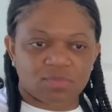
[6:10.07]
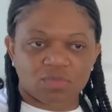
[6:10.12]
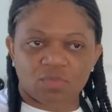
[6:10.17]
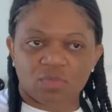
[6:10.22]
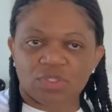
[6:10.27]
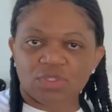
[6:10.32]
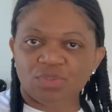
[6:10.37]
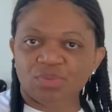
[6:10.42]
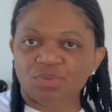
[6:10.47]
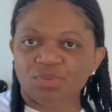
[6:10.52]

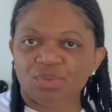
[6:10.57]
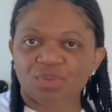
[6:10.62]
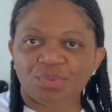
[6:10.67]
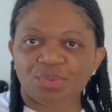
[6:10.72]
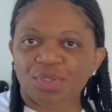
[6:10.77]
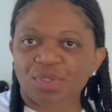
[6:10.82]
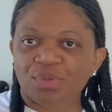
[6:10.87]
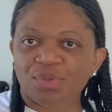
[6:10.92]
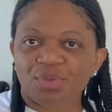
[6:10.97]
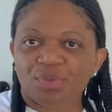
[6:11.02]
1, 2,
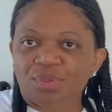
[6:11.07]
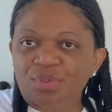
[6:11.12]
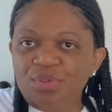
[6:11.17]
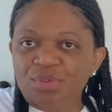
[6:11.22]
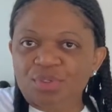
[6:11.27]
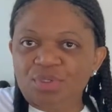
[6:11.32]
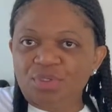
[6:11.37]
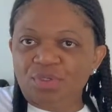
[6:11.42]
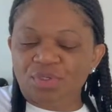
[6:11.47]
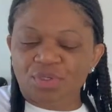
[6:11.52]
3, you're
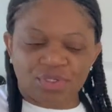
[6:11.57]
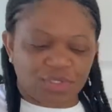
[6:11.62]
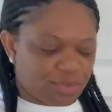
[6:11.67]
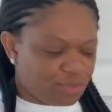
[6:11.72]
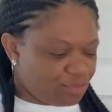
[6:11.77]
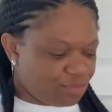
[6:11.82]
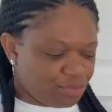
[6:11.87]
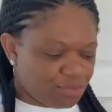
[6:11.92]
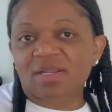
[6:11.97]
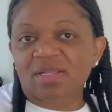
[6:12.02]
good.
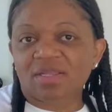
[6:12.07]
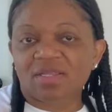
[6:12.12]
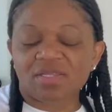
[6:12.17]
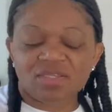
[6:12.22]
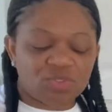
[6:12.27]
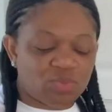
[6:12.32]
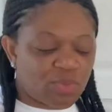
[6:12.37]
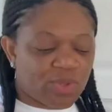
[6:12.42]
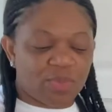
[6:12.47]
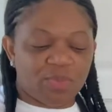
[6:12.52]

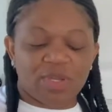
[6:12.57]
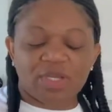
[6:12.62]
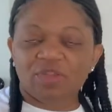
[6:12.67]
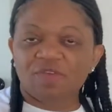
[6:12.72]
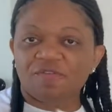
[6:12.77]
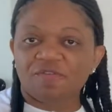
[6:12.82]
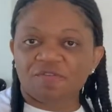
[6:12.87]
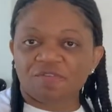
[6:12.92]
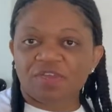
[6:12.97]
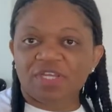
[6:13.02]
This way, when you
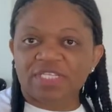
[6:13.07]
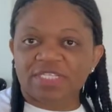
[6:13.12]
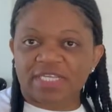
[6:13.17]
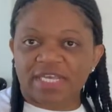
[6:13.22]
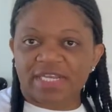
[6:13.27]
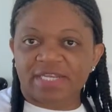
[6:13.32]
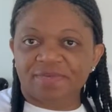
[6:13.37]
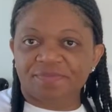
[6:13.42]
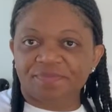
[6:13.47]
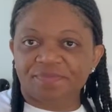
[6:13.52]
freeze it,